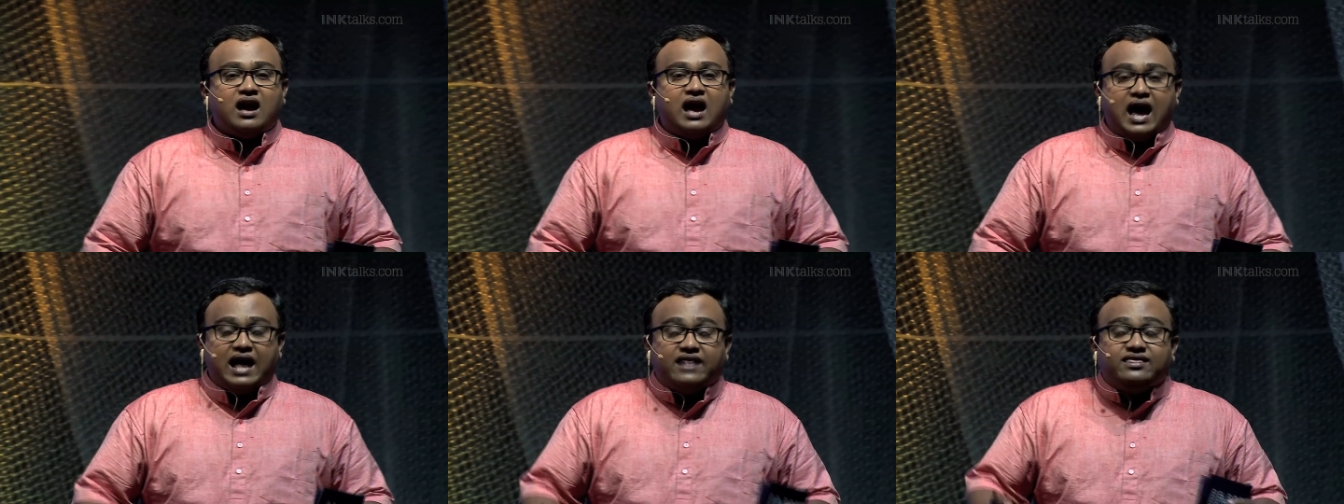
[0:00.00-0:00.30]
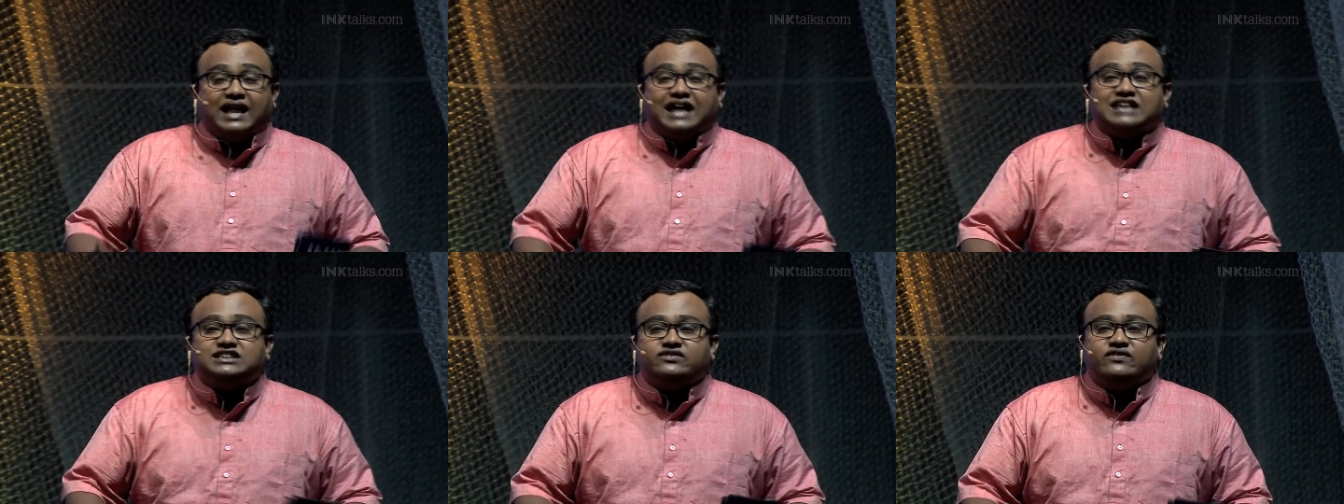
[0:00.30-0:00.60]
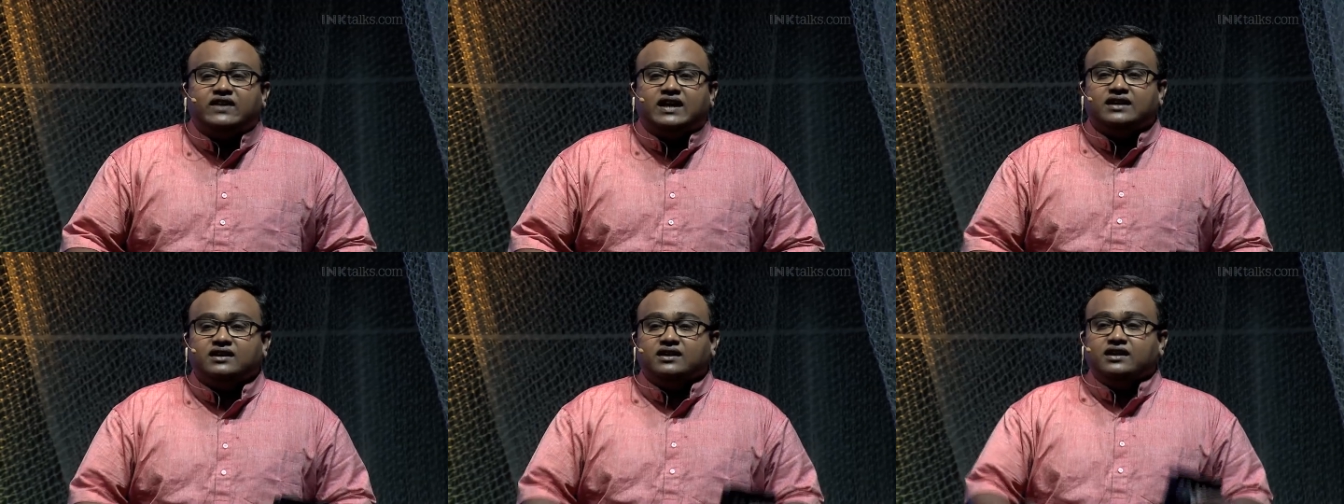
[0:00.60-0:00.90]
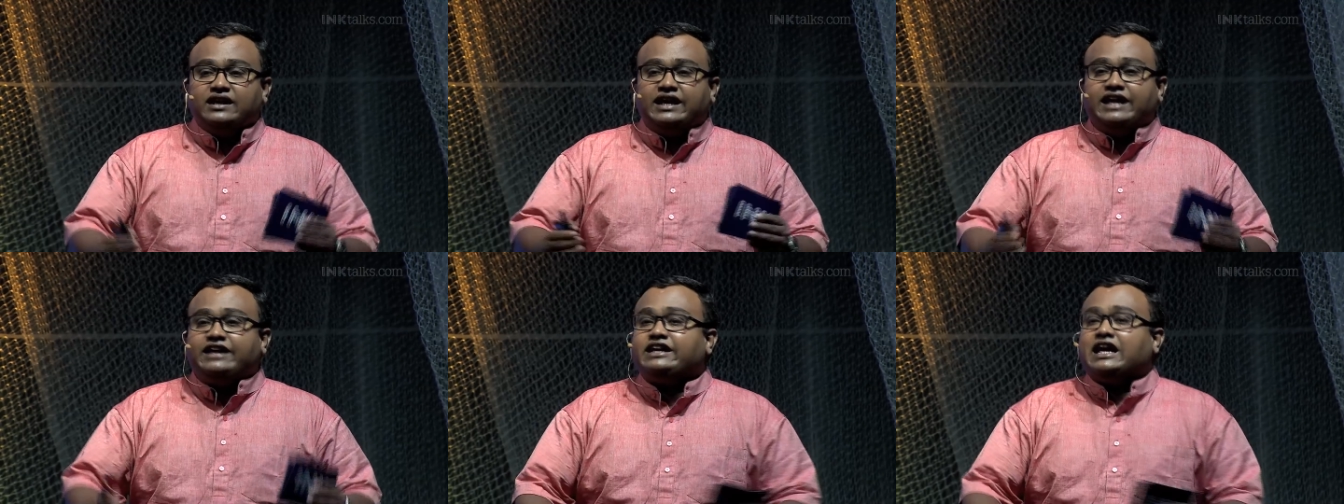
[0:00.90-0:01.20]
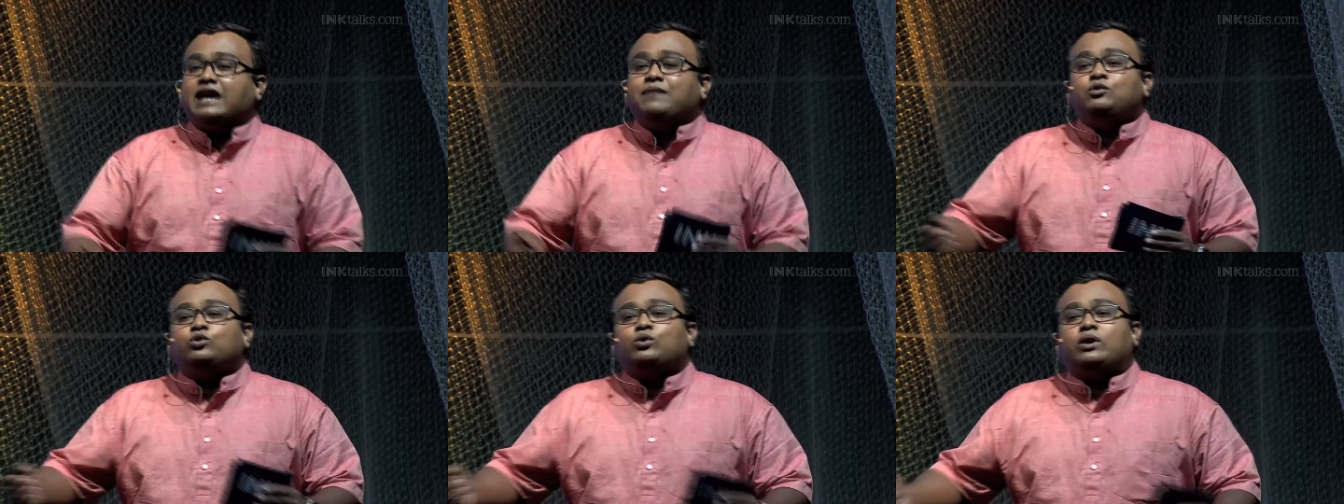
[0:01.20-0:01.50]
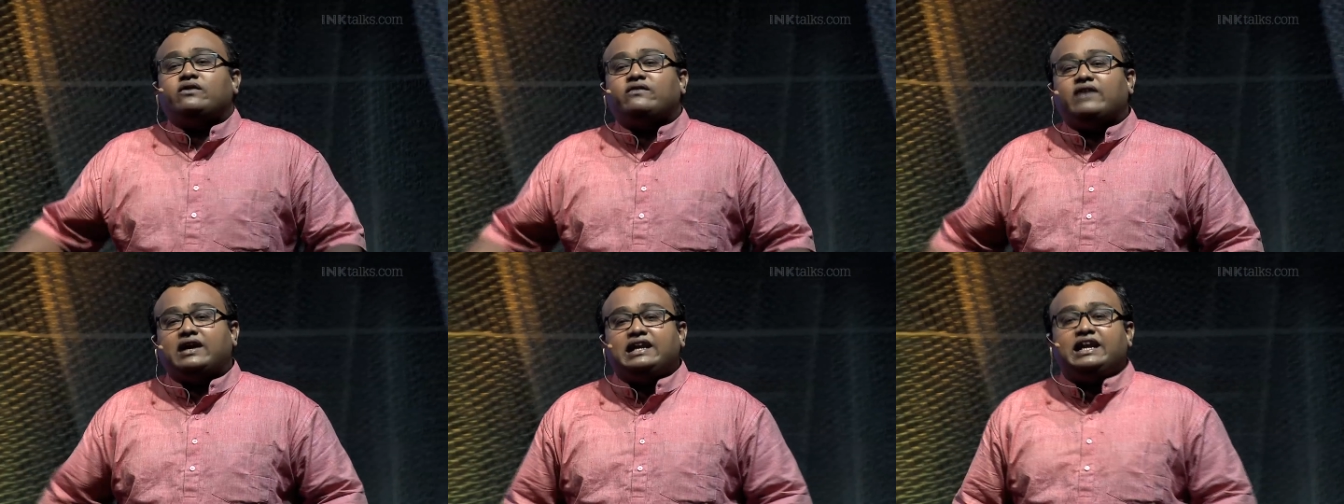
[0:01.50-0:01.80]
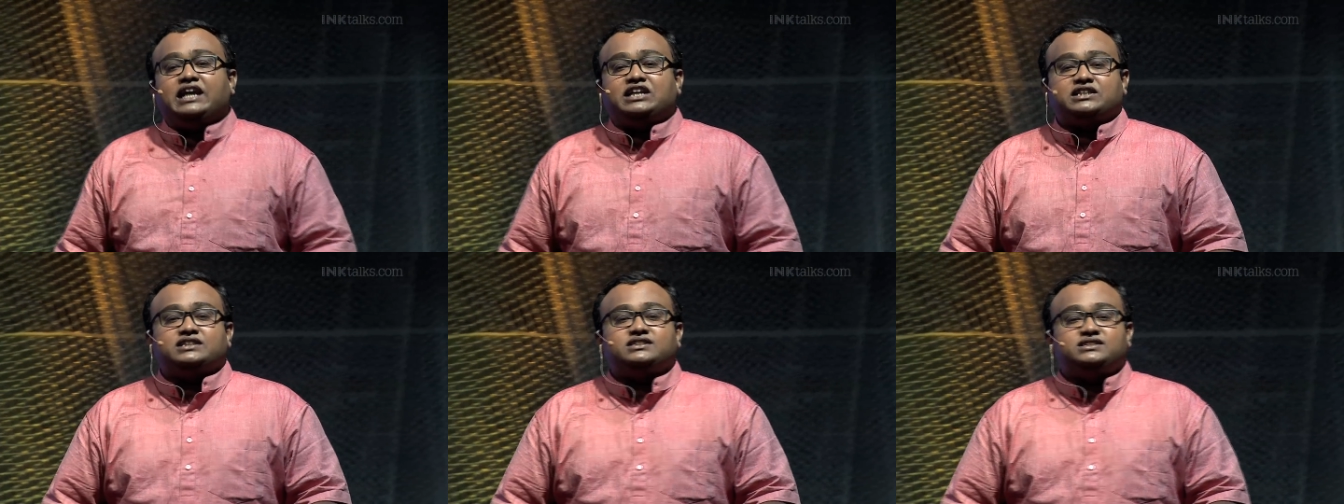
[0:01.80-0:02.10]
And that's when he came to our
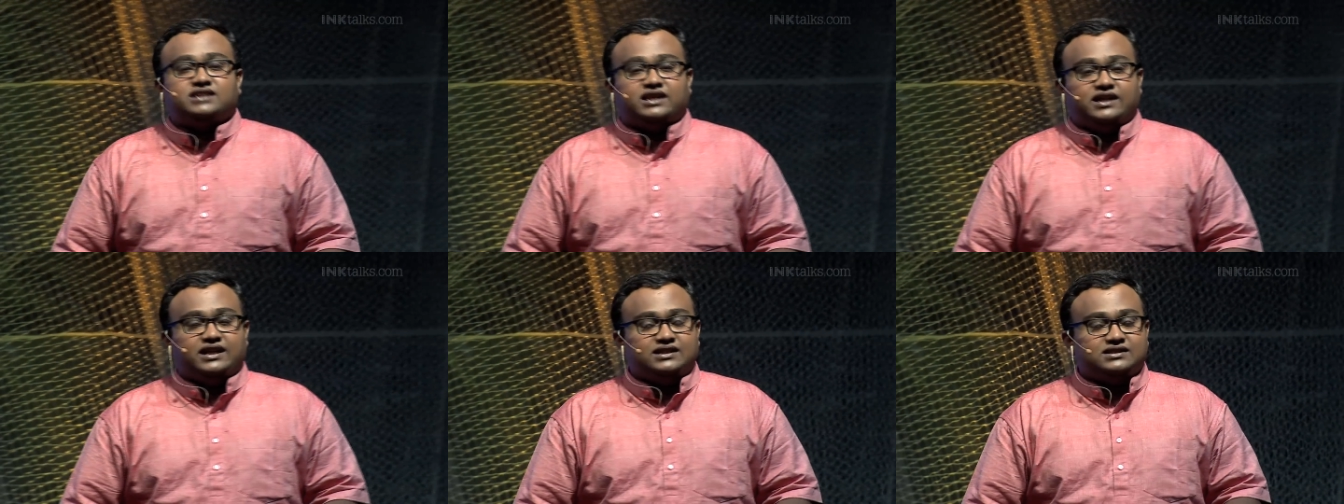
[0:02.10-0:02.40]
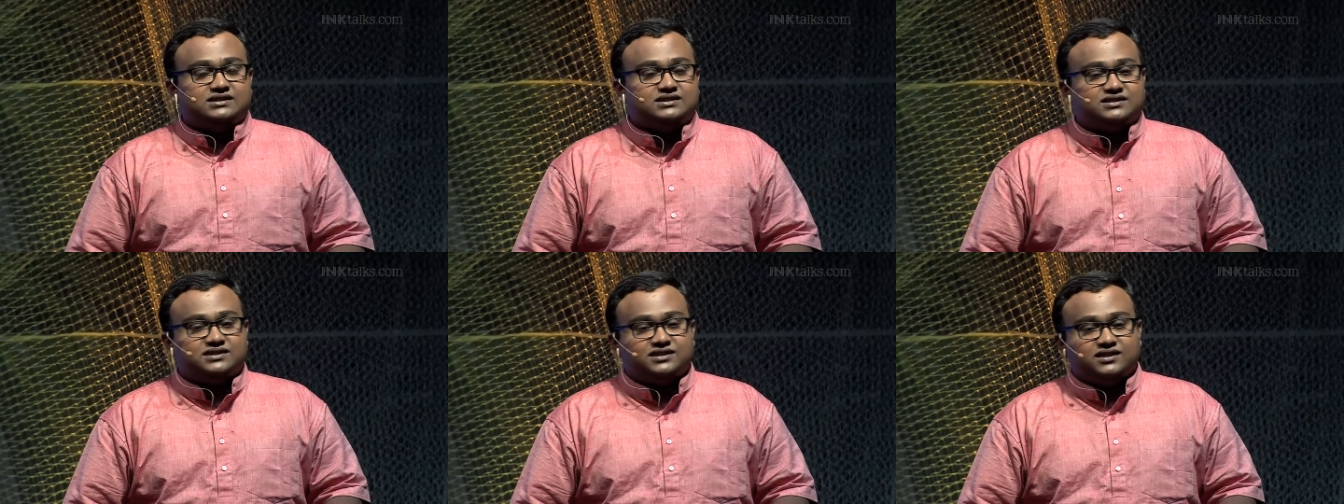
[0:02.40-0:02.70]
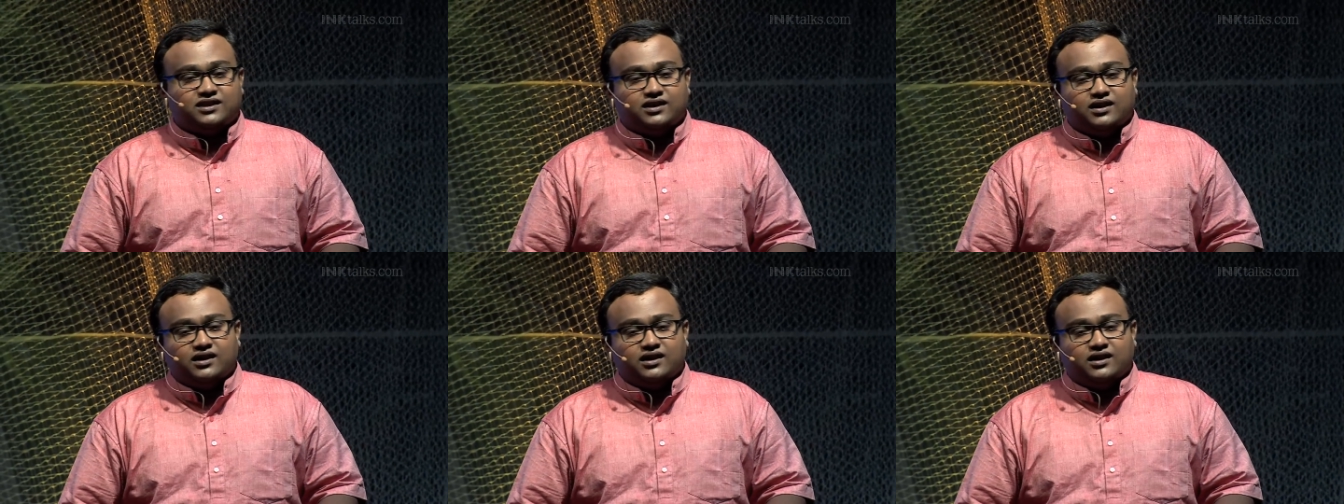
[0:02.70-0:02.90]
validation studies.